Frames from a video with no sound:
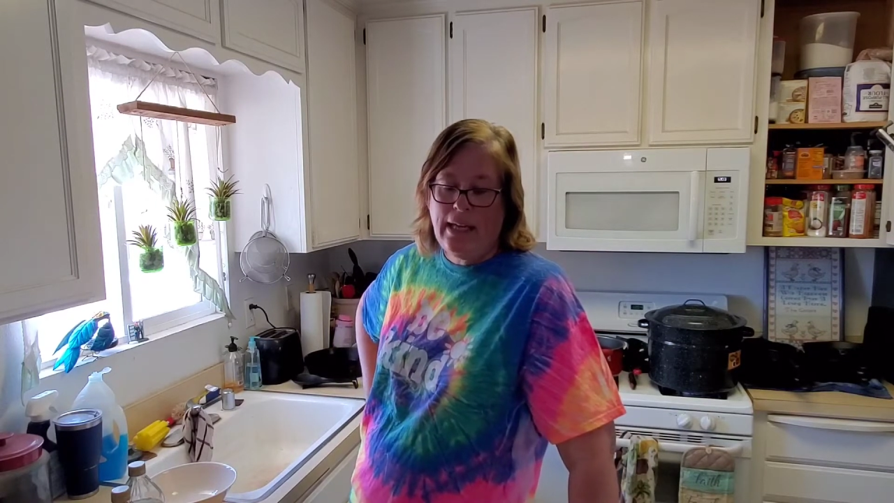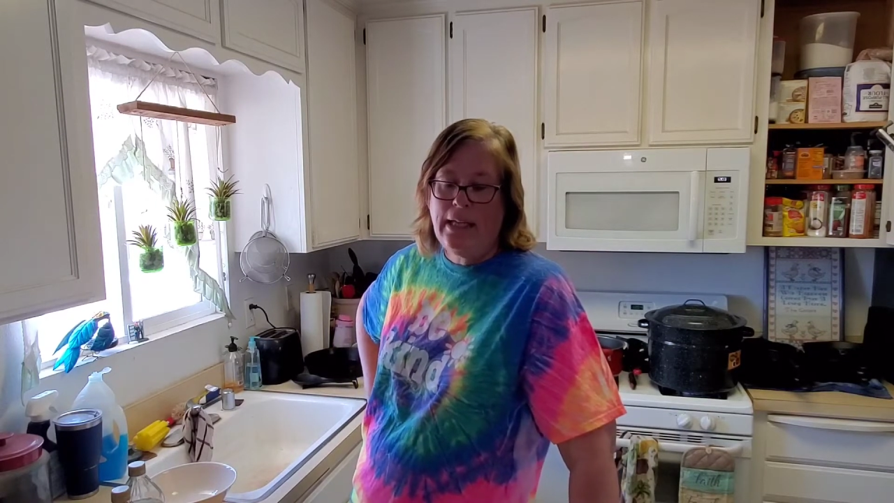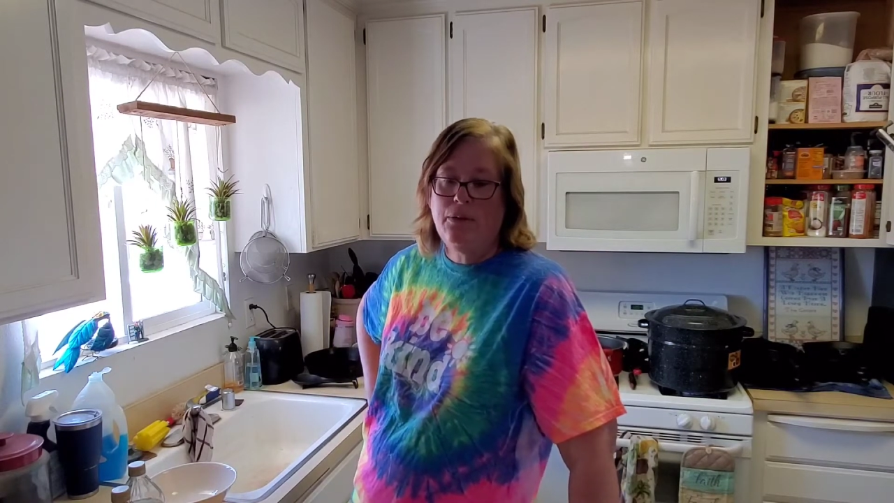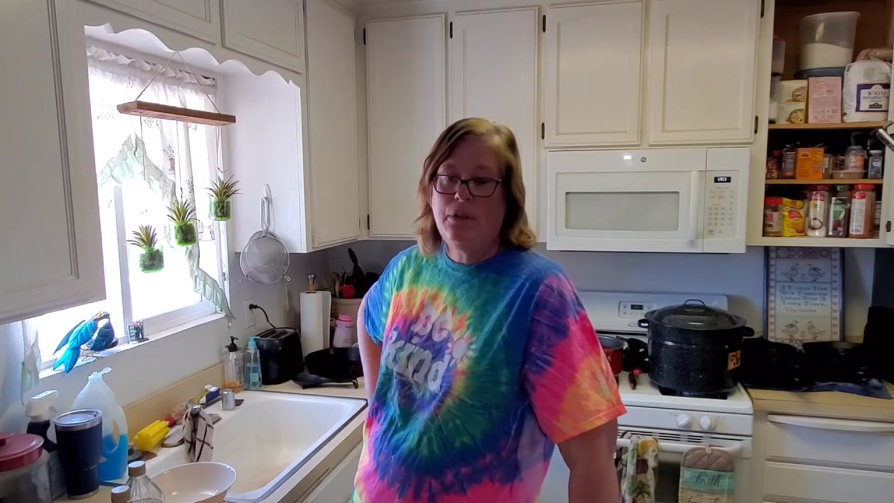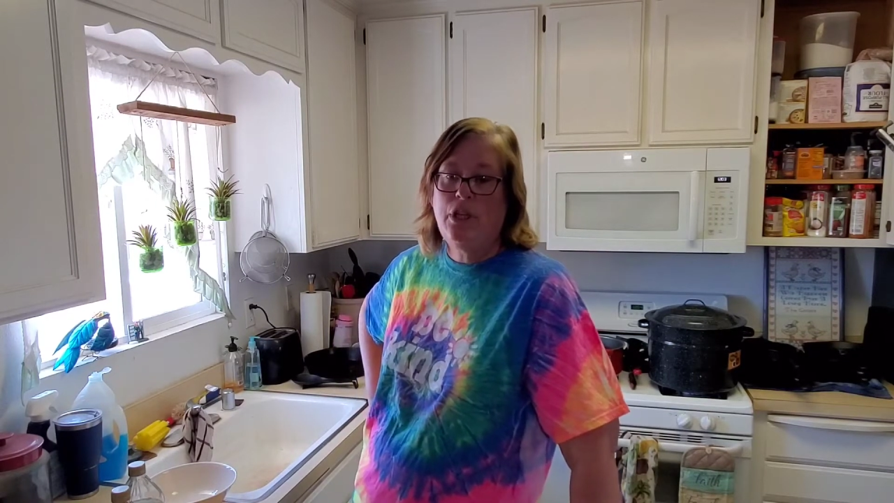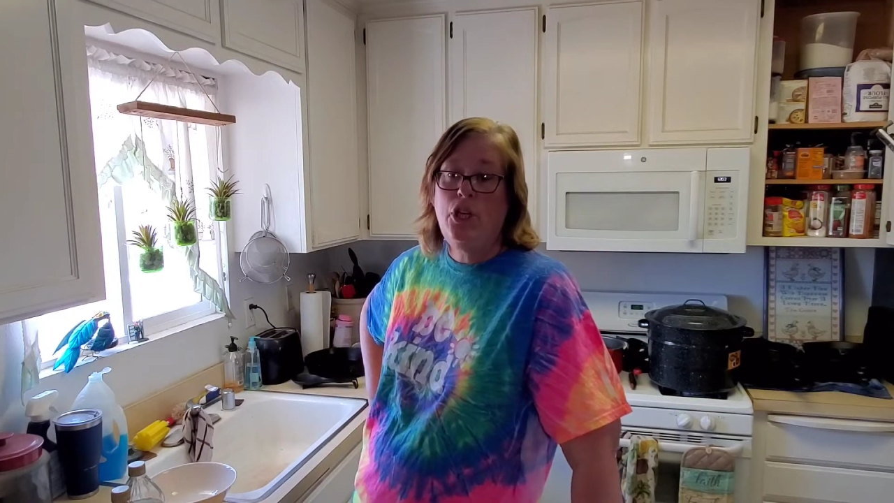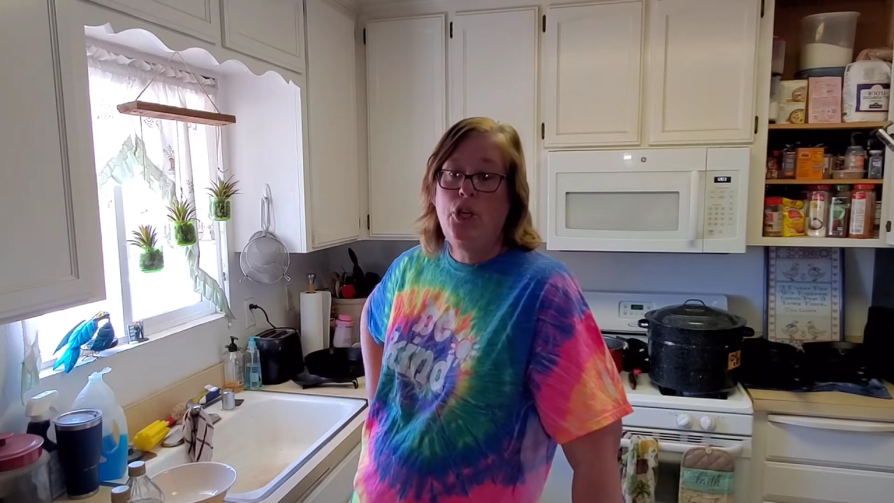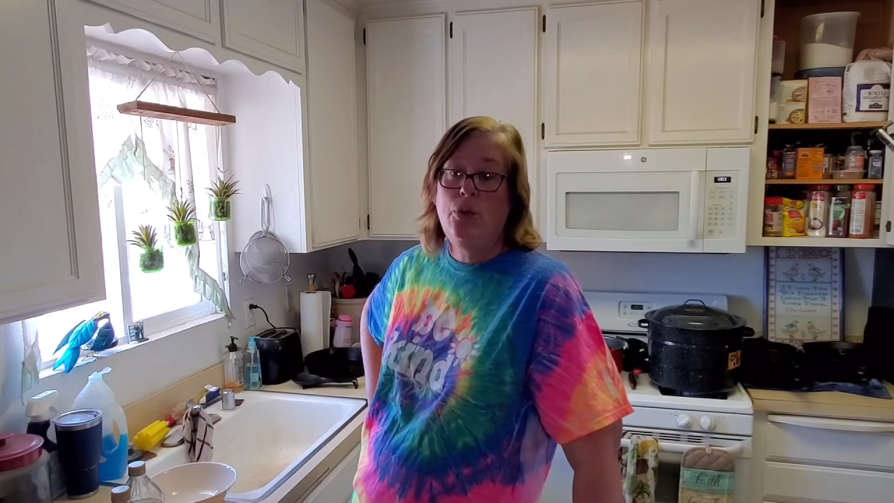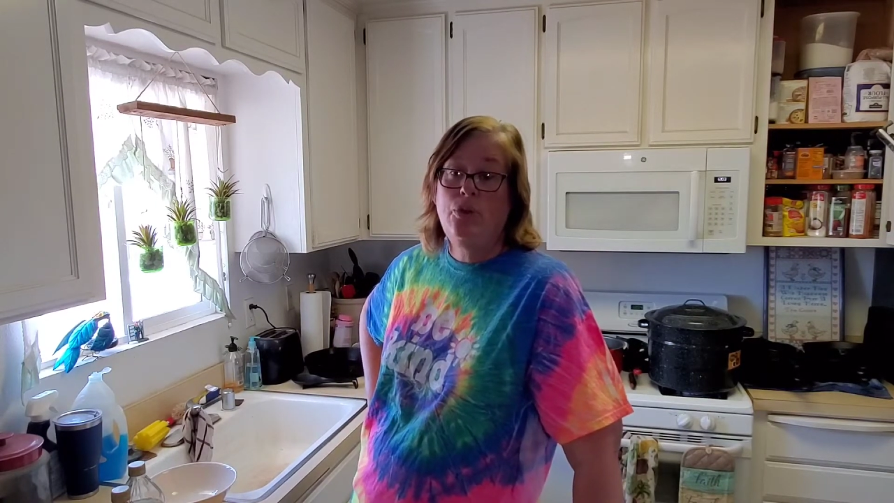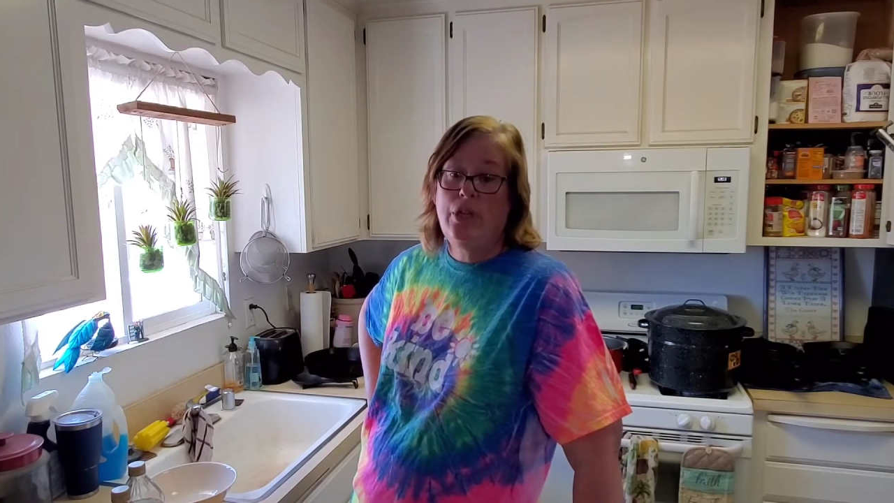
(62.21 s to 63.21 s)
and it was a
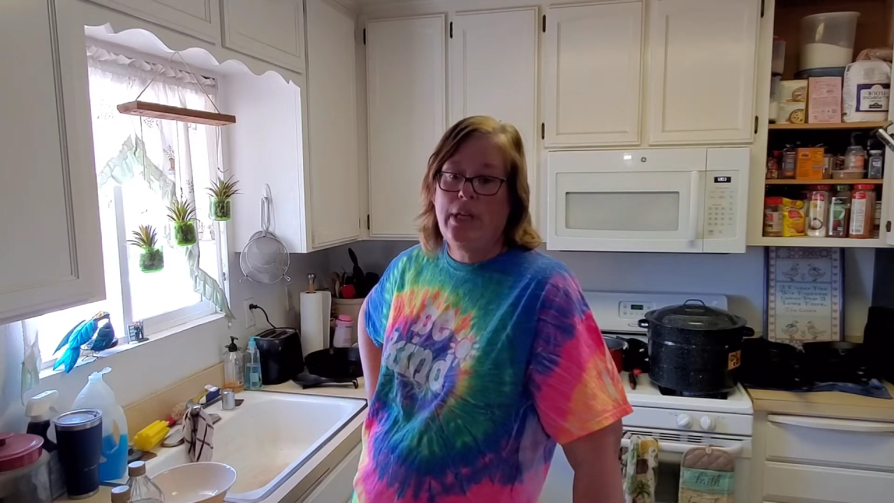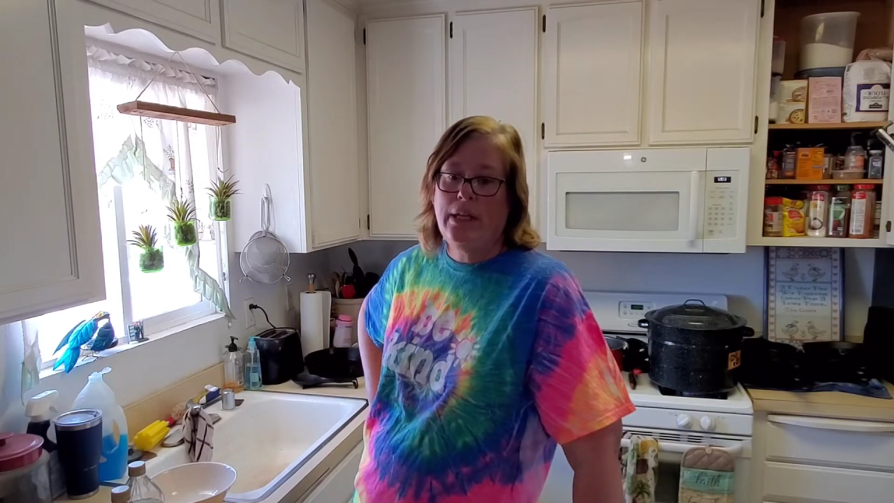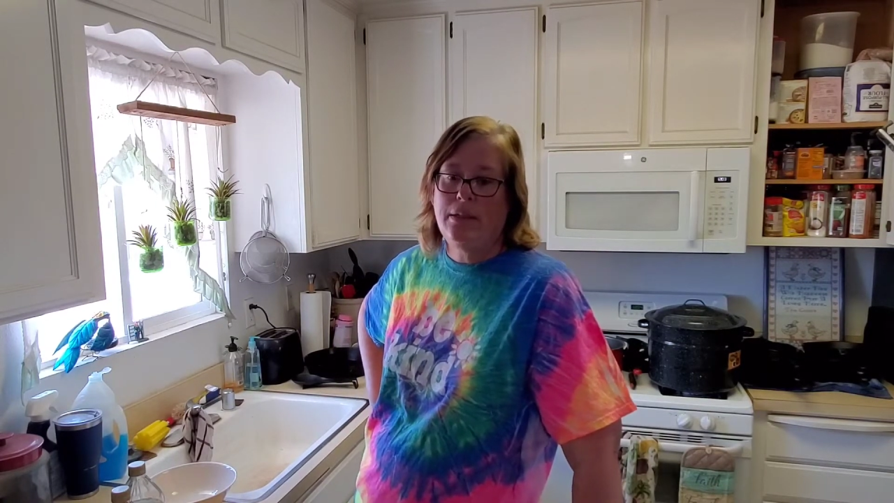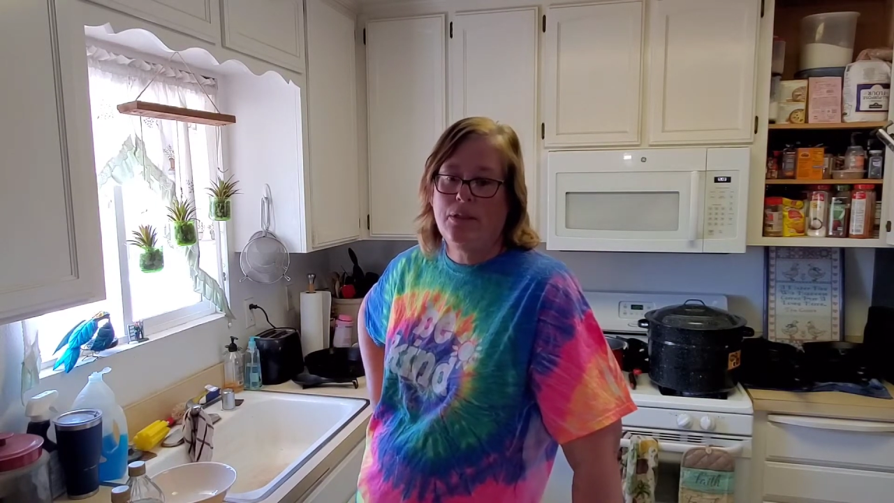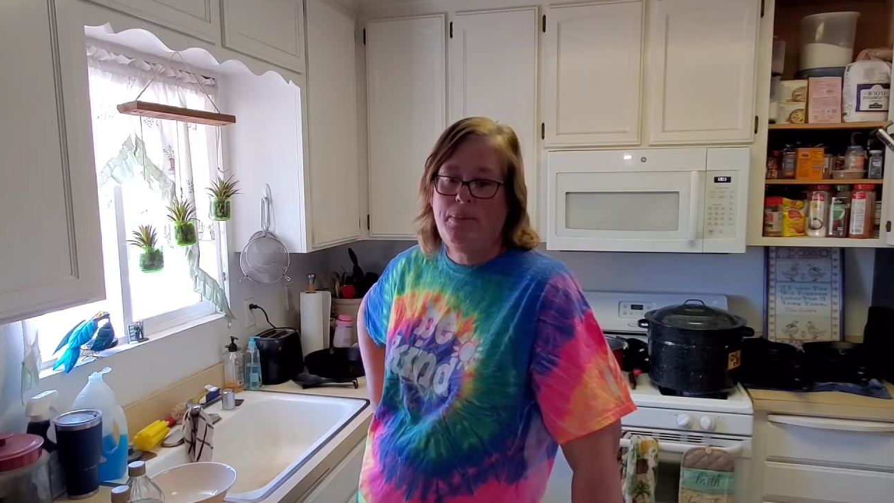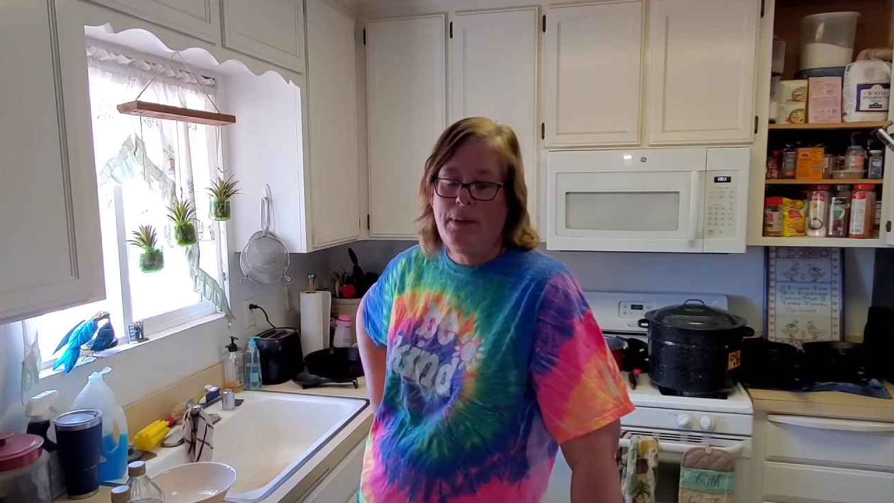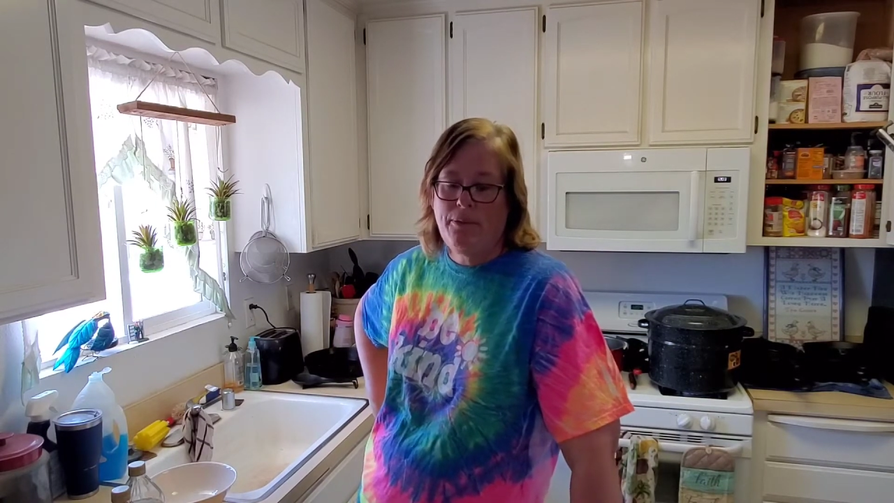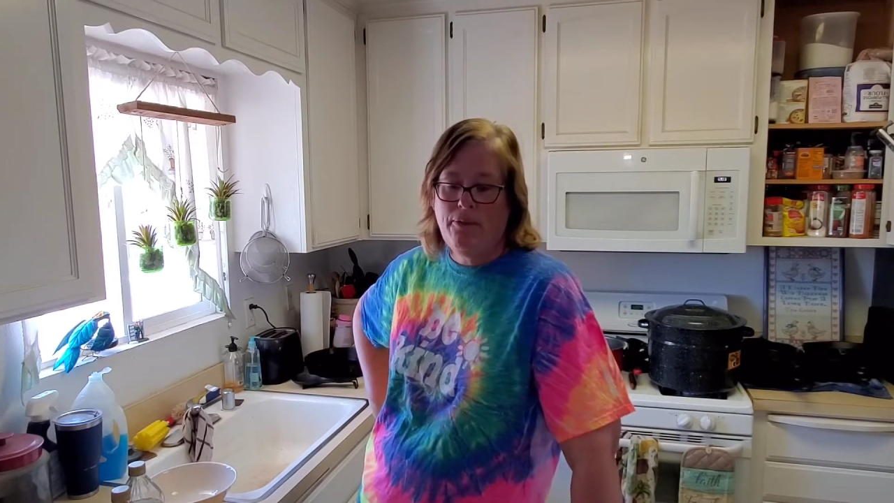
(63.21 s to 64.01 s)
huge hit. So people